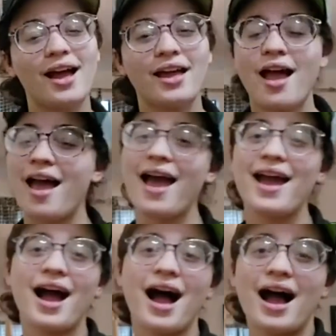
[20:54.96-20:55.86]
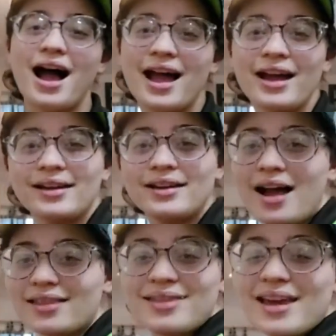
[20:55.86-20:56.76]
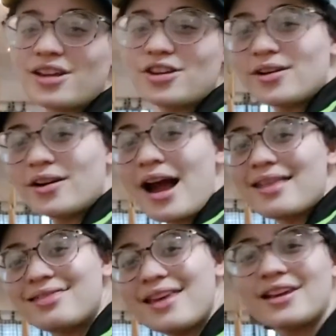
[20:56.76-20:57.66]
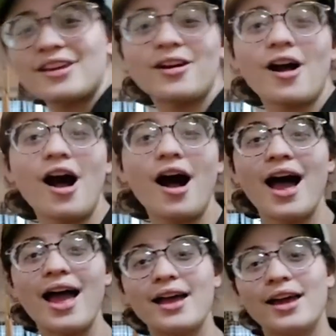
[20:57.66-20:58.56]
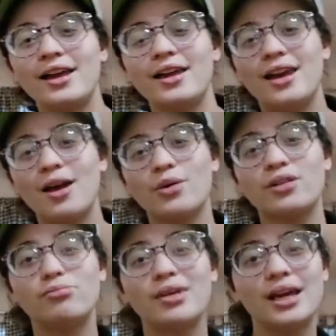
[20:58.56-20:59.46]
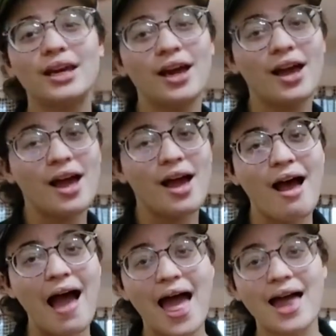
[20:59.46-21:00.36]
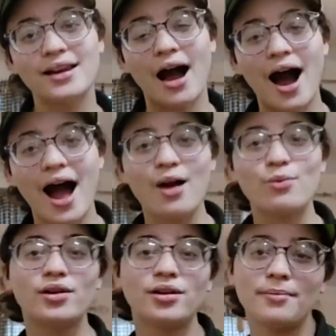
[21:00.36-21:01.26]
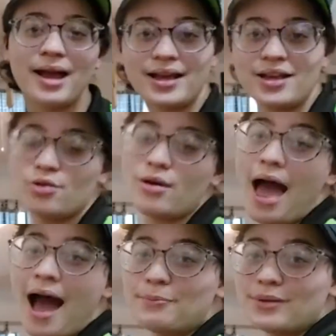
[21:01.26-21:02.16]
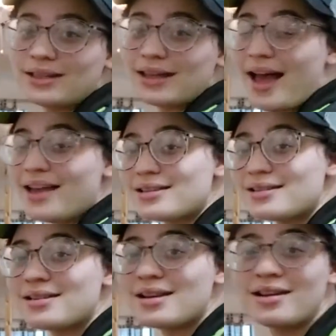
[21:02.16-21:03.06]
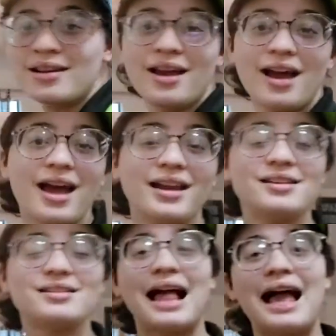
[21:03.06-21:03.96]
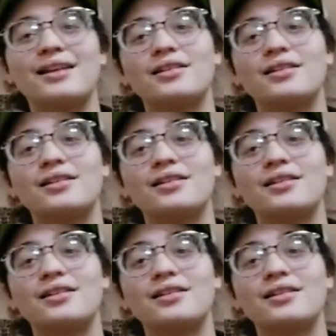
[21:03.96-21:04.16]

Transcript: "Hey, I think you're hot. Get with me, and I will make you happy. Yes?" And he's like,